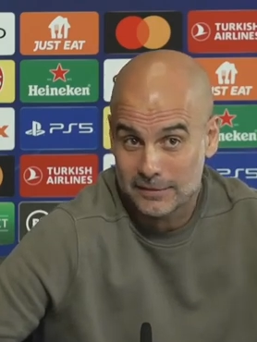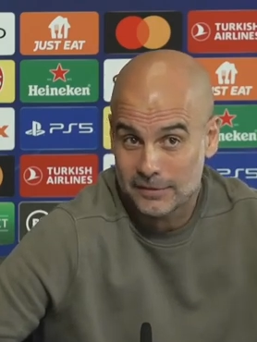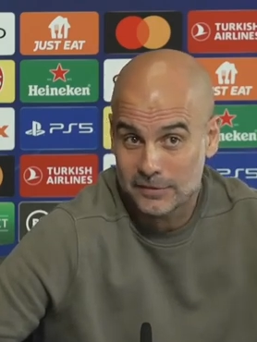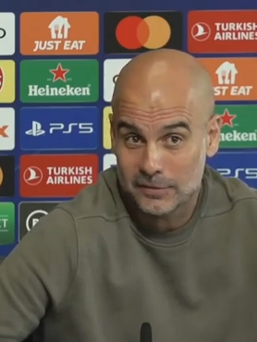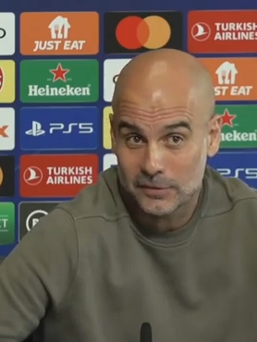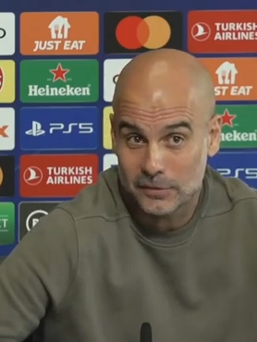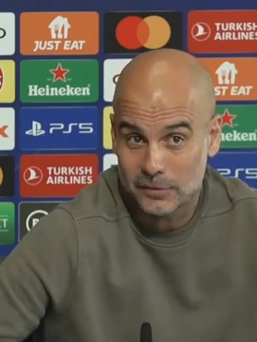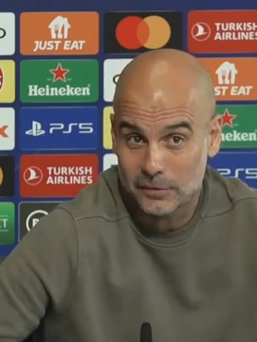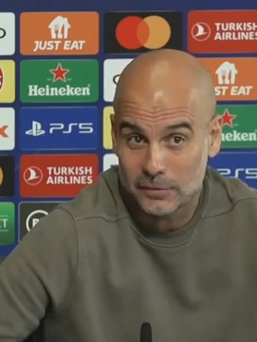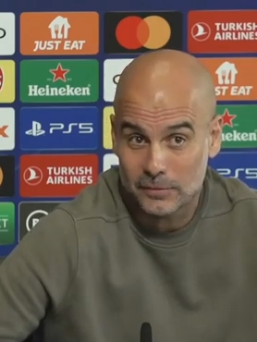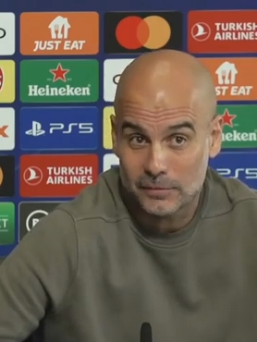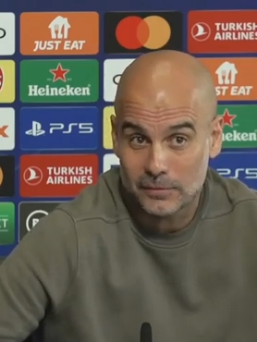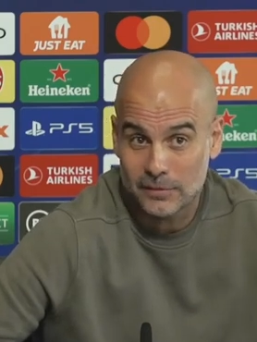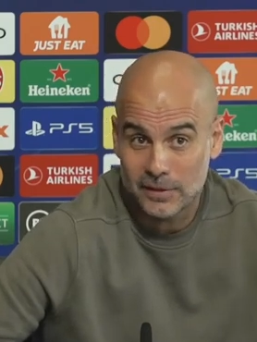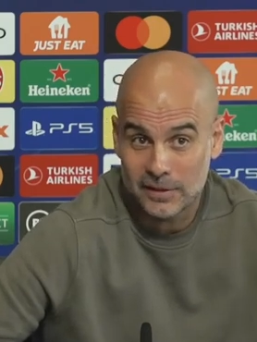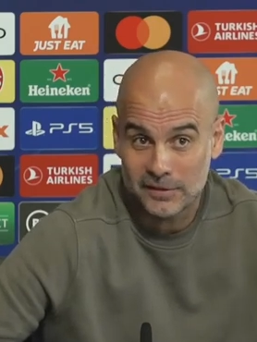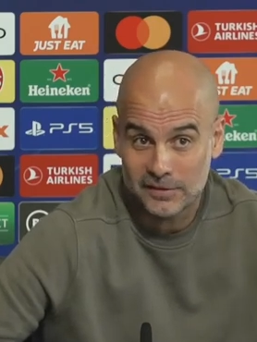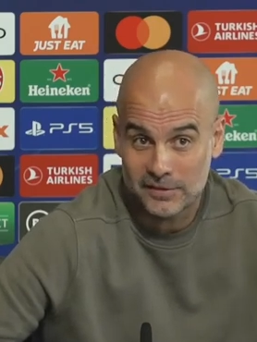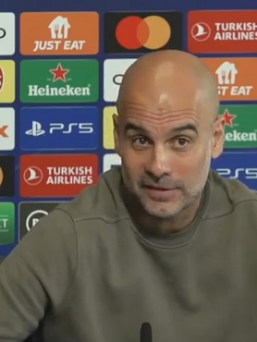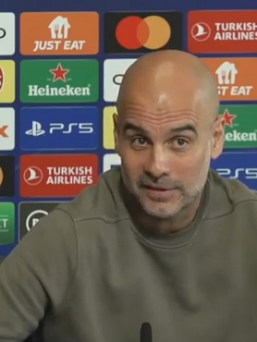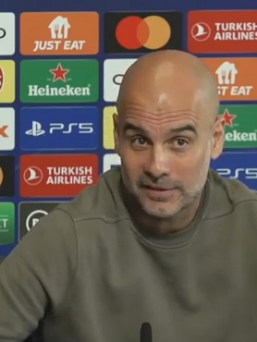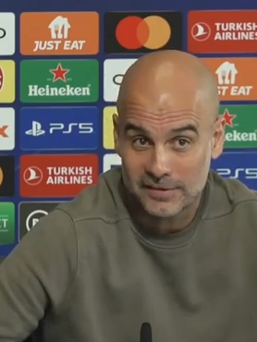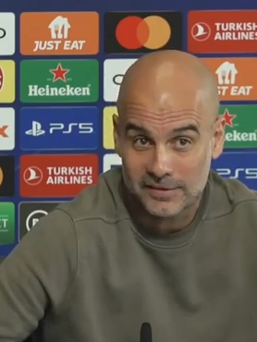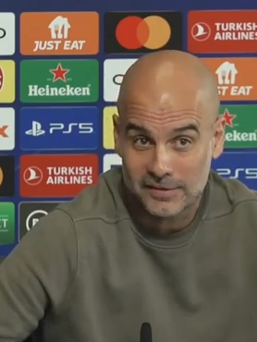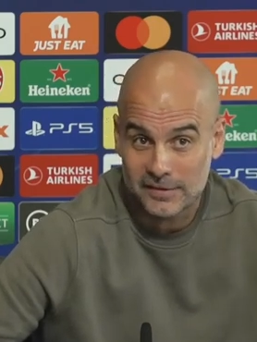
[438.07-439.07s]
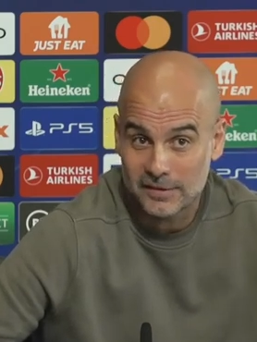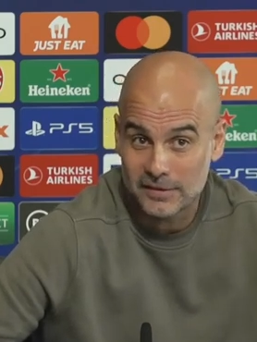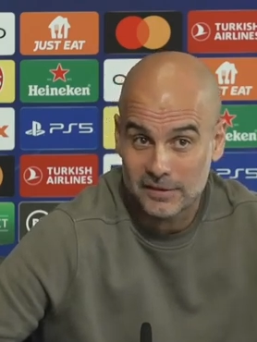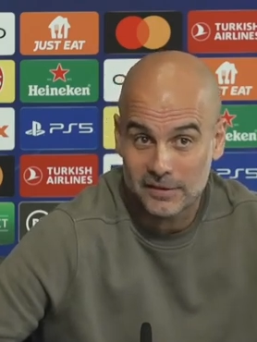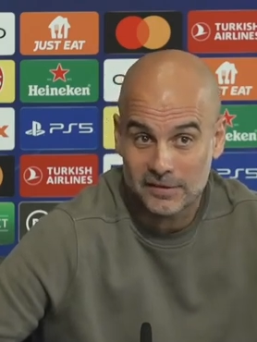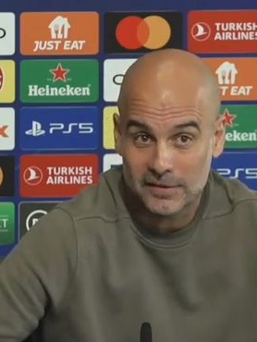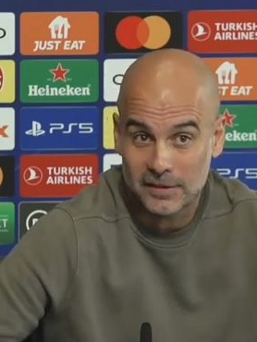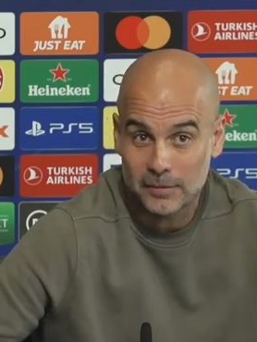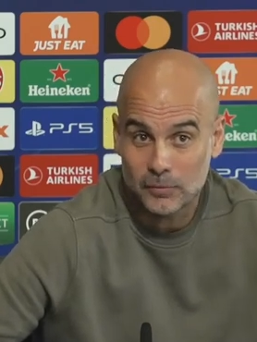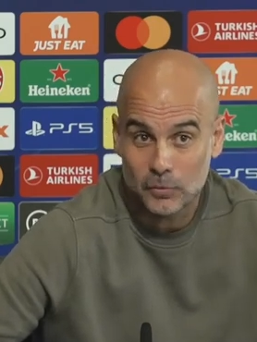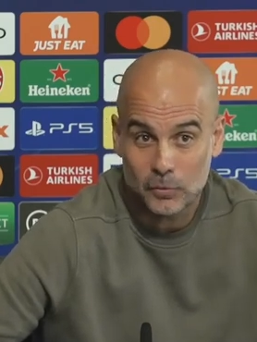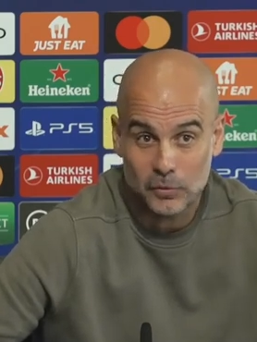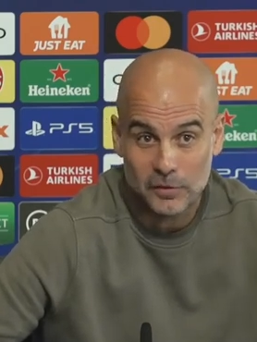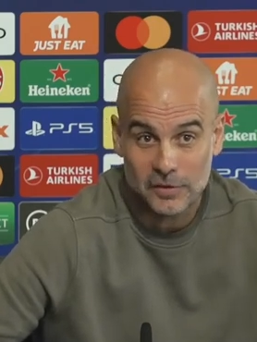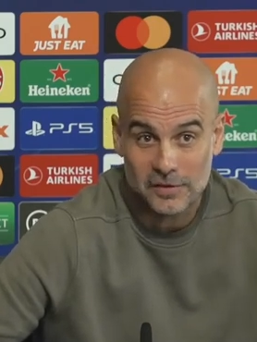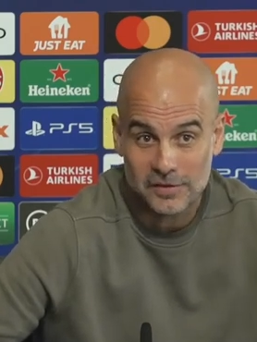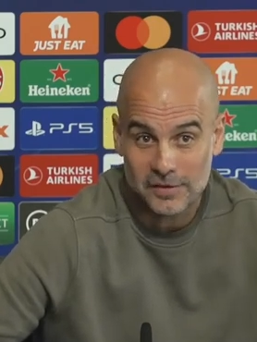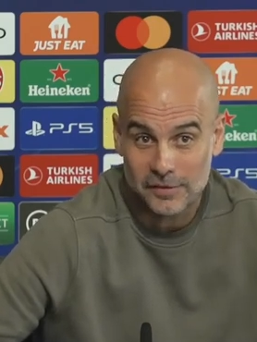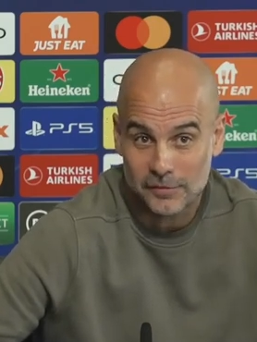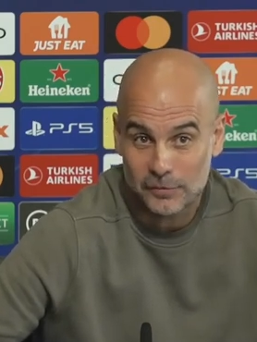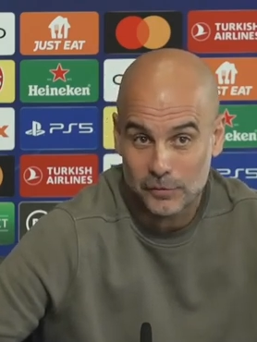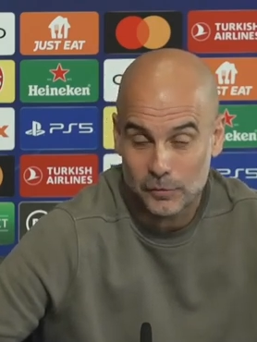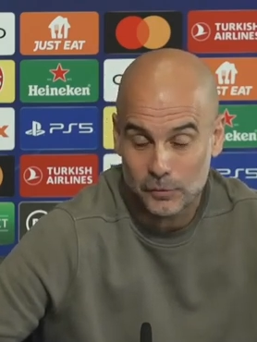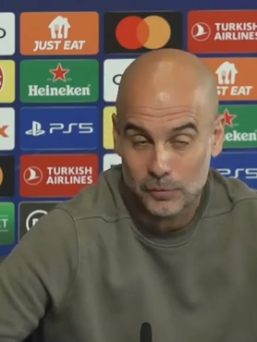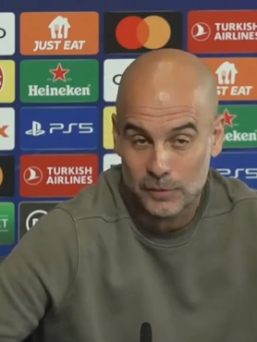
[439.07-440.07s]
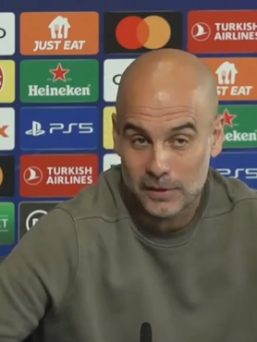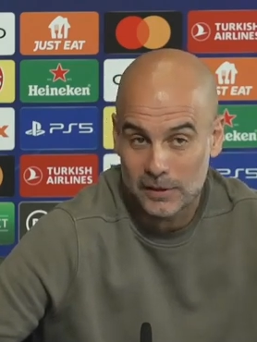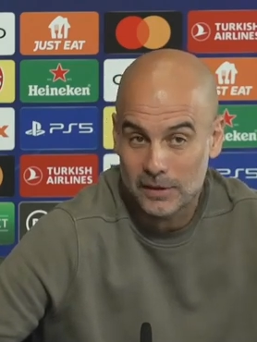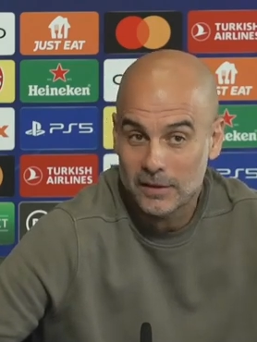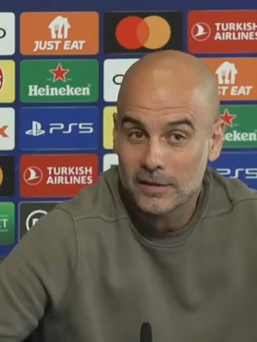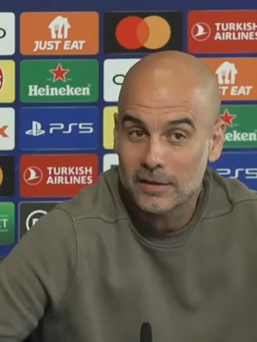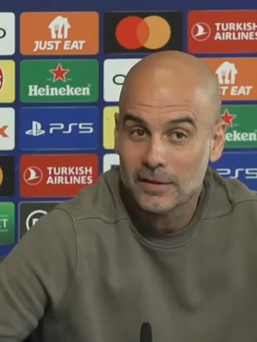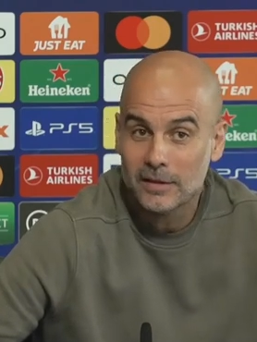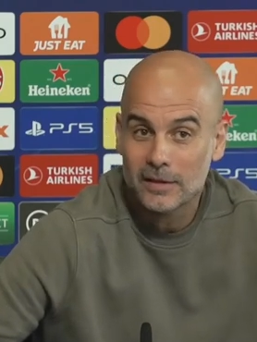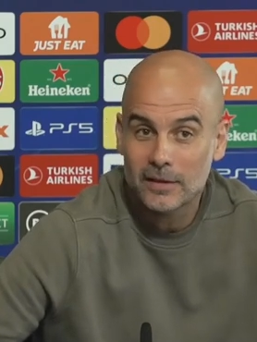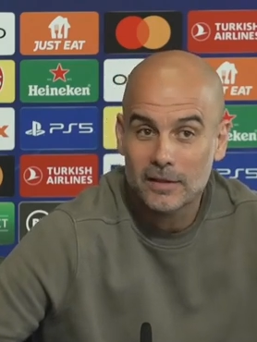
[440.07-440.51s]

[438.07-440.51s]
So I just, the team who deserves to win,